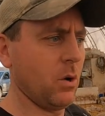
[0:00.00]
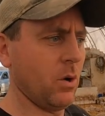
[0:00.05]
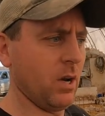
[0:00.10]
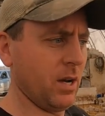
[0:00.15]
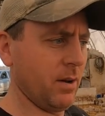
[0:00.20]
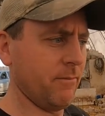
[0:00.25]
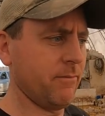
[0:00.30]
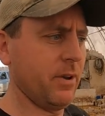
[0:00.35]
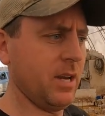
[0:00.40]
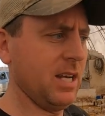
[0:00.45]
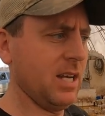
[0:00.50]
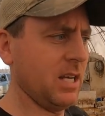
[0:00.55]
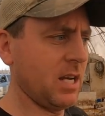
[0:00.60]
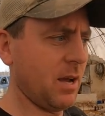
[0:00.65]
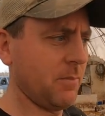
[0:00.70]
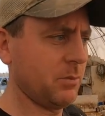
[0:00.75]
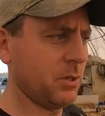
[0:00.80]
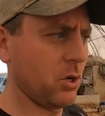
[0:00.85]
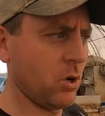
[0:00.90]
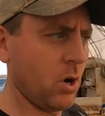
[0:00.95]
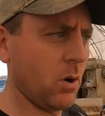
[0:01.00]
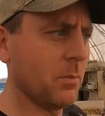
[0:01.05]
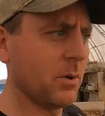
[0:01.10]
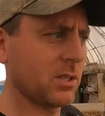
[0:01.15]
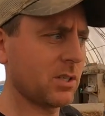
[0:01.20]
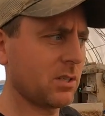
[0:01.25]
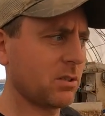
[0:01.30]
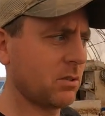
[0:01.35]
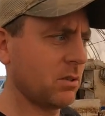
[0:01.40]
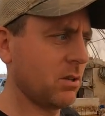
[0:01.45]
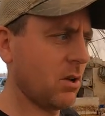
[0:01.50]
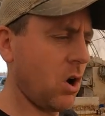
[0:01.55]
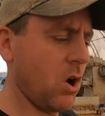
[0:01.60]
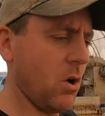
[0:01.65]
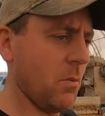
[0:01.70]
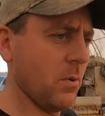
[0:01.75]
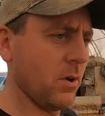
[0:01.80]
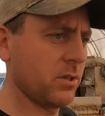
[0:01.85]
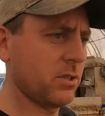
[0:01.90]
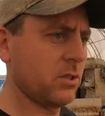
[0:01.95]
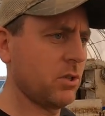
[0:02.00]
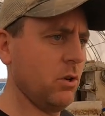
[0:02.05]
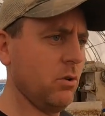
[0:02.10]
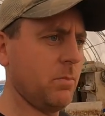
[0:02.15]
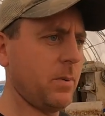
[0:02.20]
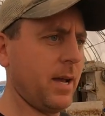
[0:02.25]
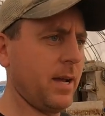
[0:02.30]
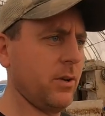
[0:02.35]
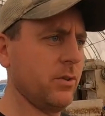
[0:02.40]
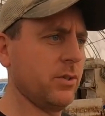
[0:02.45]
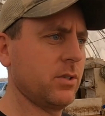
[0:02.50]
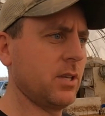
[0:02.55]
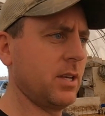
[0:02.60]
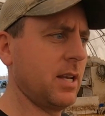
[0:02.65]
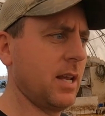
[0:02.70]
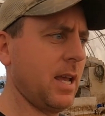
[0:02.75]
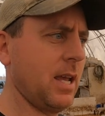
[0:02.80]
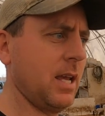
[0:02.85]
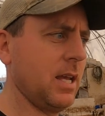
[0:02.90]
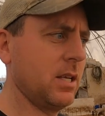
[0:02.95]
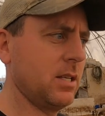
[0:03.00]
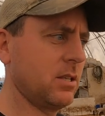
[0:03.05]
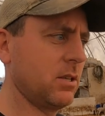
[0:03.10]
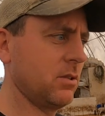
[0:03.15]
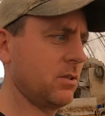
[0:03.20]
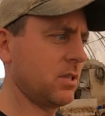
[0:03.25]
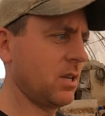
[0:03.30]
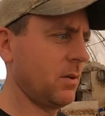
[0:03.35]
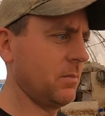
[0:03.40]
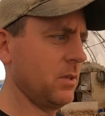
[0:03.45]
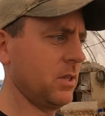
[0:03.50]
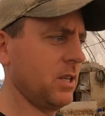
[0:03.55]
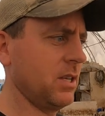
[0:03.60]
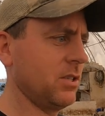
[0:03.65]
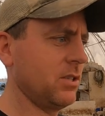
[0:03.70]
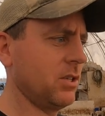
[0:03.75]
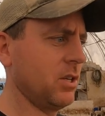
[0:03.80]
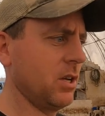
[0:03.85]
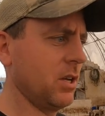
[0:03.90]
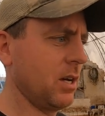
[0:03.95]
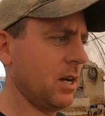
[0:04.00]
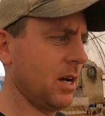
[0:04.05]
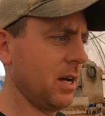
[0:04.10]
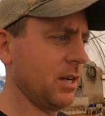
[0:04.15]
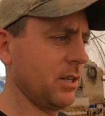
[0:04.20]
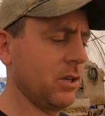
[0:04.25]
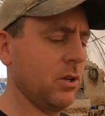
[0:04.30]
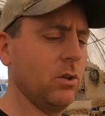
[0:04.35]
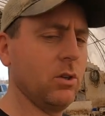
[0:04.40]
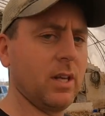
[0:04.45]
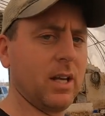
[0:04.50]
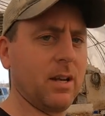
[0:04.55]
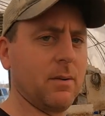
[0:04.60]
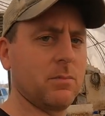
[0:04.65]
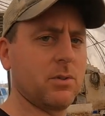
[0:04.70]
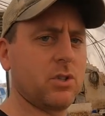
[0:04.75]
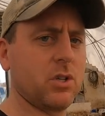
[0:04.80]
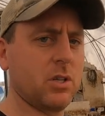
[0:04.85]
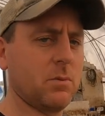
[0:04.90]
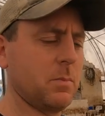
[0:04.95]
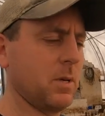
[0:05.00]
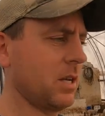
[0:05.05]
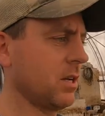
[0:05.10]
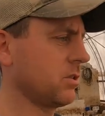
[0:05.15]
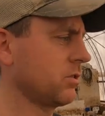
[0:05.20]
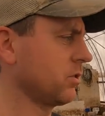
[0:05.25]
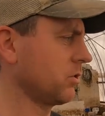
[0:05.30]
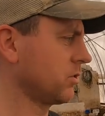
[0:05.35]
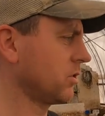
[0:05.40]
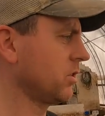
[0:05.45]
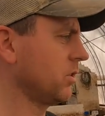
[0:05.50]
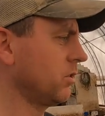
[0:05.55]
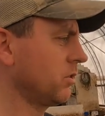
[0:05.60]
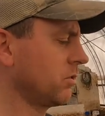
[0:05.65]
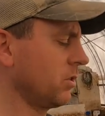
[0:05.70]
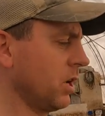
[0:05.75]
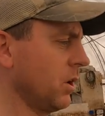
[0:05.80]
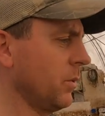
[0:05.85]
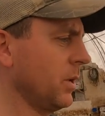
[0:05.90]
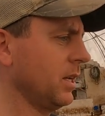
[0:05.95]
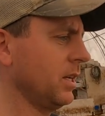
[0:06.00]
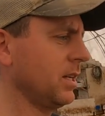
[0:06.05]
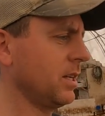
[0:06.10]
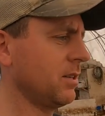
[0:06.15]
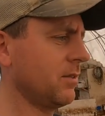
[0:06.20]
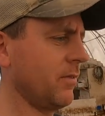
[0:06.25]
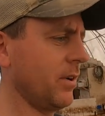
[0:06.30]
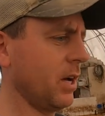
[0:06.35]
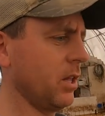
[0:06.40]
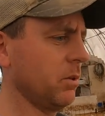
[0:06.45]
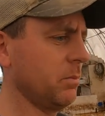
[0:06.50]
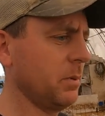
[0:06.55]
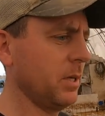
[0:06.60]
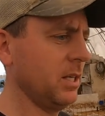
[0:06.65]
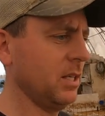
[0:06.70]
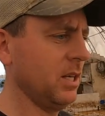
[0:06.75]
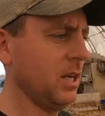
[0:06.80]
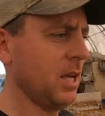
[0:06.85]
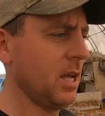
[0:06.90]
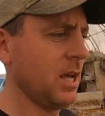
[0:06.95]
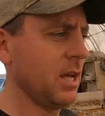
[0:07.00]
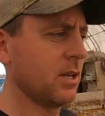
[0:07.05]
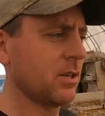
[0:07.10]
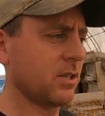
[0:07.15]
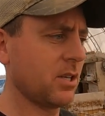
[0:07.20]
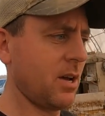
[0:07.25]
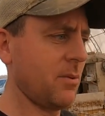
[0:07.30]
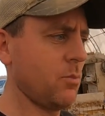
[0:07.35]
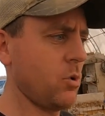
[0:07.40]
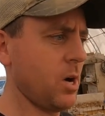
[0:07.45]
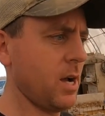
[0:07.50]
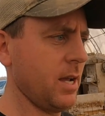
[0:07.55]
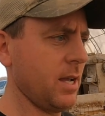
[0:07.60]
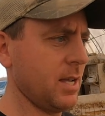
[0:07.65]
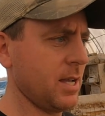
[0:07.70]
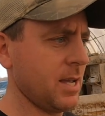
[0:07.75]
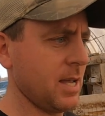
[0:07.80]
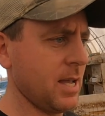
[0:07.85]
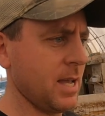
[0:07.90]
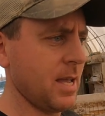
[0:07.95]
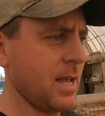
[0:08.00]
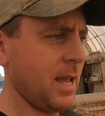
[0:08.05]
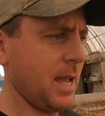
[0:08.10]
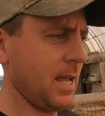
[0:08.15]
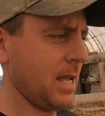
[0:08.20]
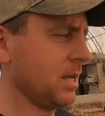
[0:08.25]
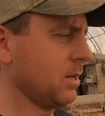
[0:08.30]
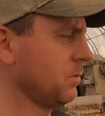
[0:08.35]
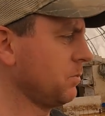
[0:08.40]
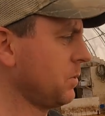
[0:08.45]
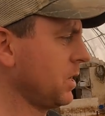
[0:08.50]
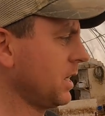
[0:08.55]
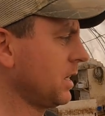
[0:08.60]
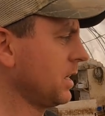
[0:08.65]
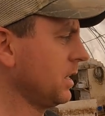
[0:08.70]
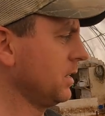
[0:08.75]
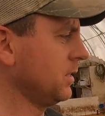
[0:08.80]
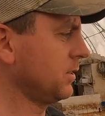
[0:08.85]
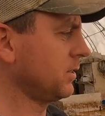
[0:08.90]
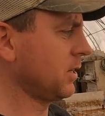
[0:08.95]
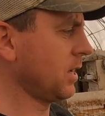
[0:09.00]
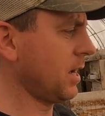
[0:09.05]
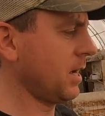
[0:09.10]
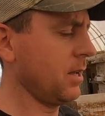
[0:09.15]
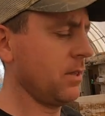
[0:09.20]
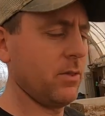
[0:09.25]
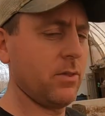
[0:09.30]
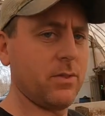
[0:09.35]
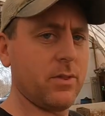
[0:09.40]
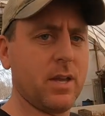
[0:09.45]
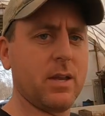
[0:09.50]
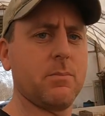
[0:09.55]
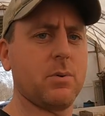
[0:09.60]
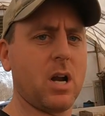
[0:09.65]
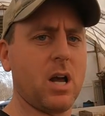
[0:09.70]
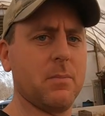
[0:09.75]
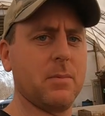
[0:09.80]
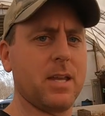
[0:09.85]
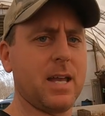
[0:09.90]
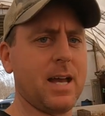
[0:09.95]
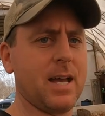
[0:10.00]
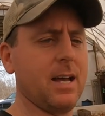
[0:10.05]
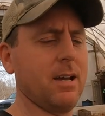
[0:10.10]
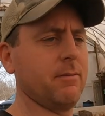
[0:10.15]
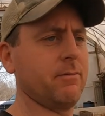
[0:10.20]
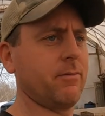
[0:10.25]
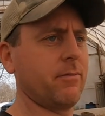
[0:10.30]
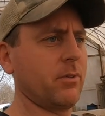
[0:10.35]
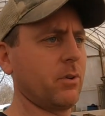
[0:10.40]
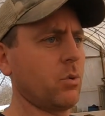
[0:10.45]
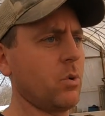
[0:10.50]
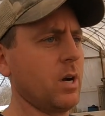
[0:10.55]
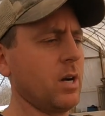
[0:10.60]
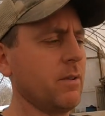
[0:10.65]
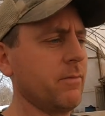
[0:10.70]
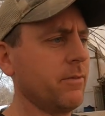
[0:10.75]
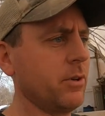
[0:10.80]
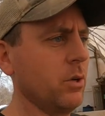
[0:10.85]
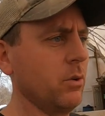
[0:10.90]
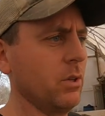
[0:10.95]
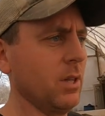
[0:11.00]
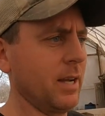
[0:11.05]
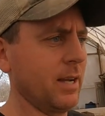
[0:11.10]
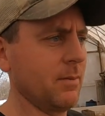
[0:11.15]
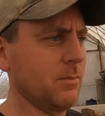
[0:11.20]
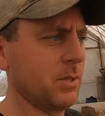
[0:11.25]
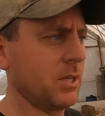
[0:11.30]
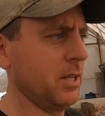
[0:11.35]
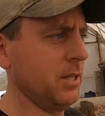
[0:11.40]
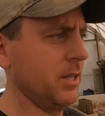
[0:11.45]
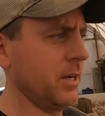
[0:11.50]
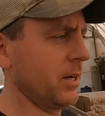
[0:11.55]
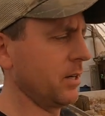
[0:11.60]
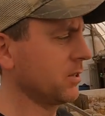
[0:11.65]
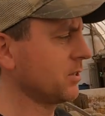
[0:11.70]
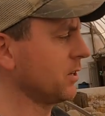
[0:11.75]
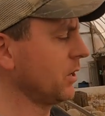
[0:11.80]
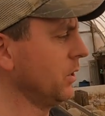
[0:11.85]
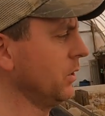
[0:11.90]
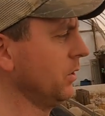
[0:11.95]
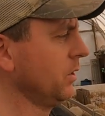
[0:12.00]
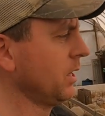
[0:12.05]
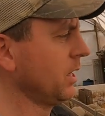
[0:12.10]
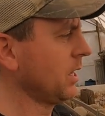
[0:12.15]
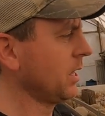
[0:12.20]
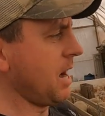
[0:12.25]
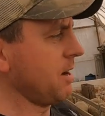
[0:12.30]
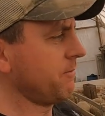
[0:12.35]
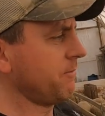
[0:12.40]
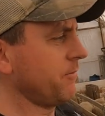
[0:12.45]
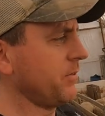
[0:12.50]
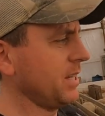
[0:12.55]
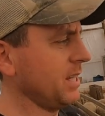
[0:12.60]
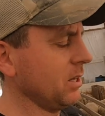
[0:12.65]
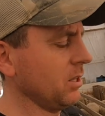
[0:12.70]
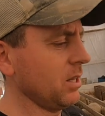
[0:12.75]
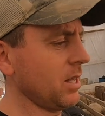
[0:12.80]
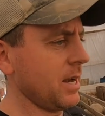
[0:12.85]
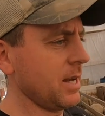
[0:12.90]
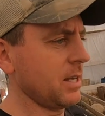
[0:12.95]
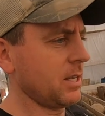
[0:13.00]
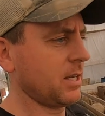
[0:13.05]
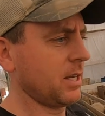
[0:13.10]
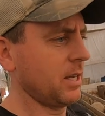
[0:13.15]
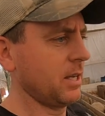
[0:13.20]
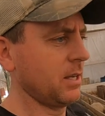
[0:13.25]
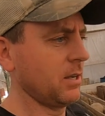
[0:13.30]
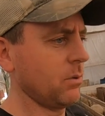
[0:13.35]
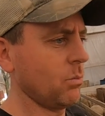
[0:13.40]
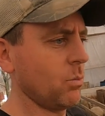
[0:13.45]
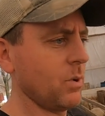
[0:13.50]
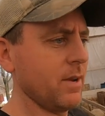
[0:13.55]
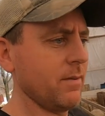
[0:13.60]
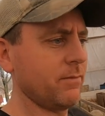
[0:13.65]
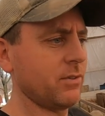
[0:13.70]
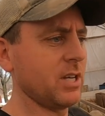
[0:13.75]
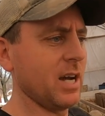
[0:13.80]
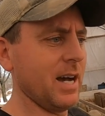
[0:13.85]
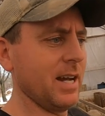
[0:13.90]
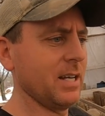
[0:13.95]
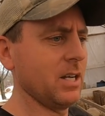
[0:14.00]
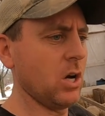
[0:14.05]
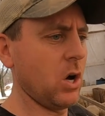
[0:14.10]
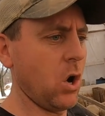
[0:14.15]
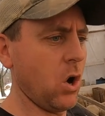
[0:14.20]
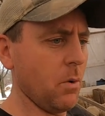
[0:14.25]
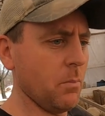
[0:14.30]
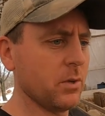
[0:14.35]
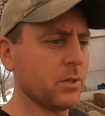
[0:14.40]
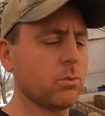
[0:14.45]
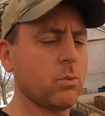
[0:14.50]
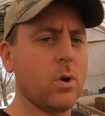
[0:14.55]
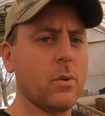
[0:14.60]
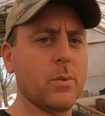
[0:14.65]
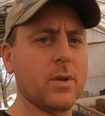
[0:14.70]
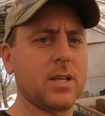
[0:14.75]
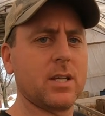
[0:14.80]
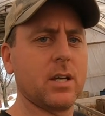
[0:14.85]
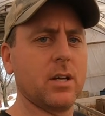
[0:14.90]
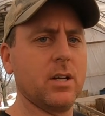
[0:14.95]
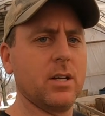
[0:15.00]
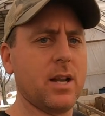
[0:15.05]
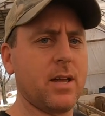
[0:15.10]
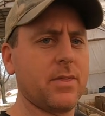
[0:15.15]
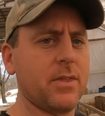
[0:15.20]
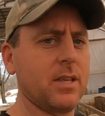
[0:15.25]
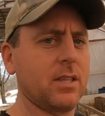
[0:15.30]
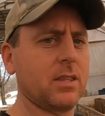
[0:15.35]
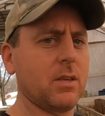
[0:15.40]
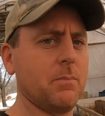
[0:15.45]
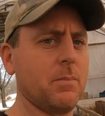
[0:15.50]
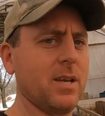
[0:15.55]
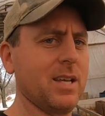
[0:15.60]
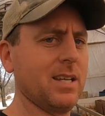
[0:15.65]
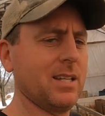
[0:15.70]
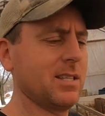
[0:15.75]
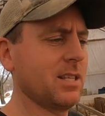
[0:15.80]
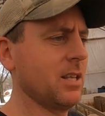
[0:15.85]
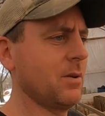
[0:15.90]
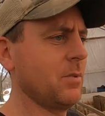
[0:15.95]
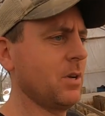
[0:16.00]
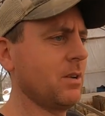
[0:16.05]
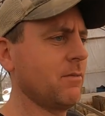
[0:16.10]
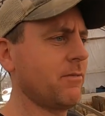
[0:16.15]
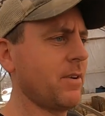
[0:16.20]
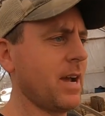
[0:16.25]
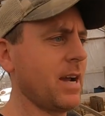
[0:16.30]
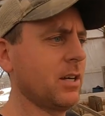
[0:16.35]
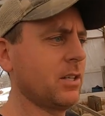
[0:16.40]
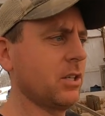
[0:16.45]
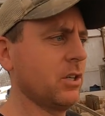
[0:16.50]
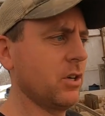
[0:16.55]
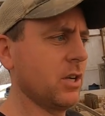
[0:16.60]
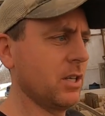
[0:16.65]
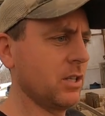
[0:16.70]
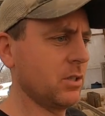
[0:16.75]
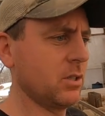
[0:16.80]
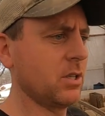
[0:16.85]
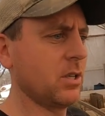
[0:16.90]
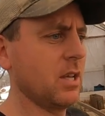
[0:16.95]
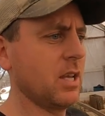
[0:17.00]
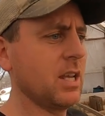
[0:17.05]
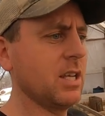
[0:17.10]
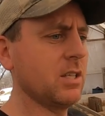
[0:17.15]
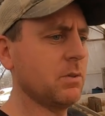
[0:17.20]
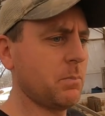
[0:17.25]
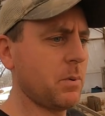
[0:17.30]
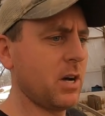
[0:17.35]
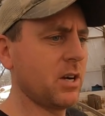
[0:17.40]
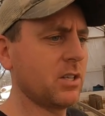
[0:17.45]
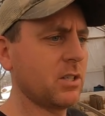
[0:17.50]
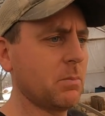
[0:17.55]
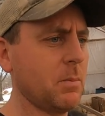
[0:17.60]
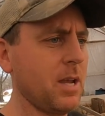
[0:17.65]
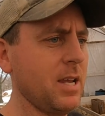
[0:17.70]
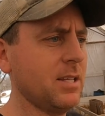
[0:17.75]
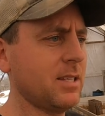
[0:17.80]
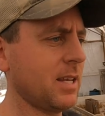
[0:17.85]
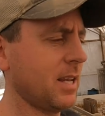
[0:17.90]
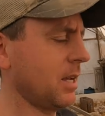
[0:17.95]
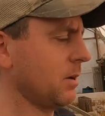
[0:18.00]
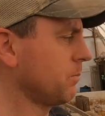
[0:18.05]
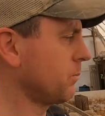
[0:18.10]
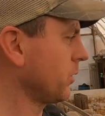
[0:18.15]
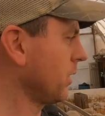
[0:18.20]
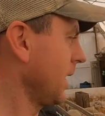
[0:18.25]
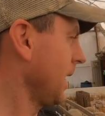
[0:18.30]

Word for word: when I'm feeding up to almost, almost two pounds a day to some of these uh, ewe lambs, just because they're still growing and developing somewhat, and because uh, they probably have quite a few lambs in there. So I feel like we've done almost what we could. I think the biggest limiting factor is is bunk space, and